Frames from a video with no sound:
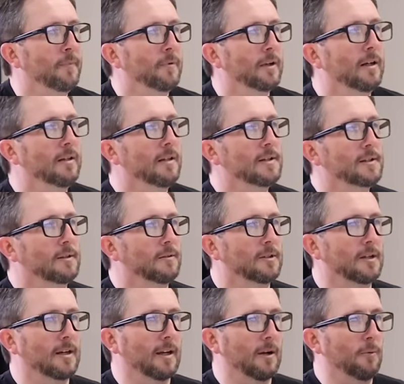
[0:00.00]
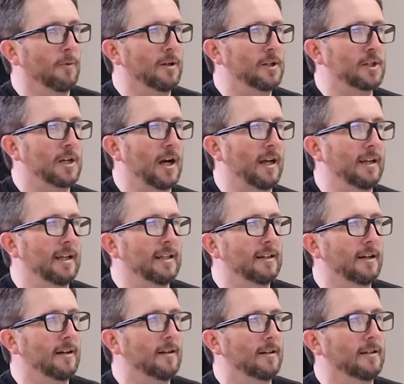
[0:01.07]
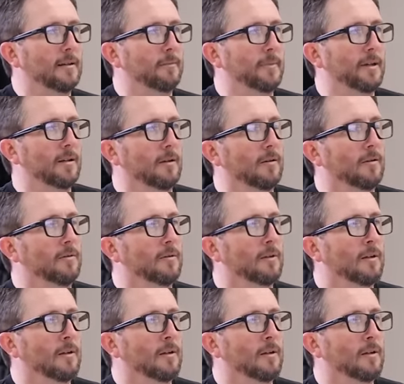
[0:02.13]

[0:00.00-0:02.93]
We're gonna at least try to get one shot in there in the middle.